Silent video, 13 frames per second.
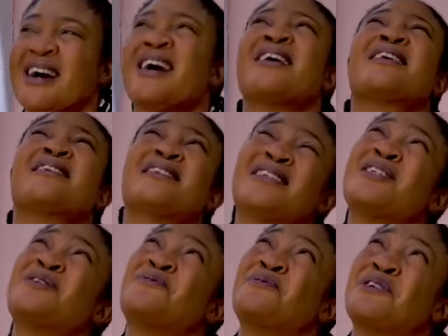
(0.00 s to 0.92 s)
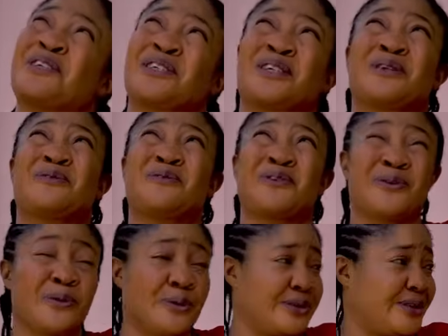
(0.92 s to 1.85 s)
I can see you're very
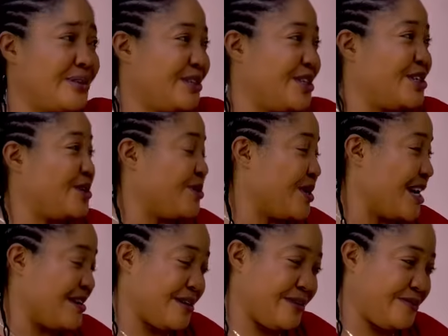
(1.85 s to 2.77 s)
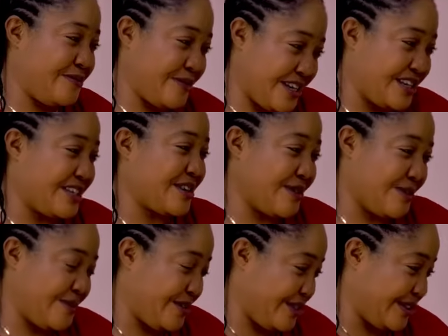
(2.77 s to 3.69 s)
confused. You are very
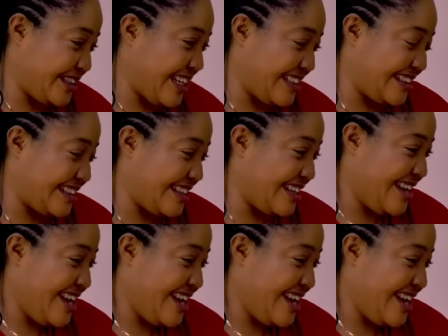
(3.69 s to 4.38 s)
confused, I see.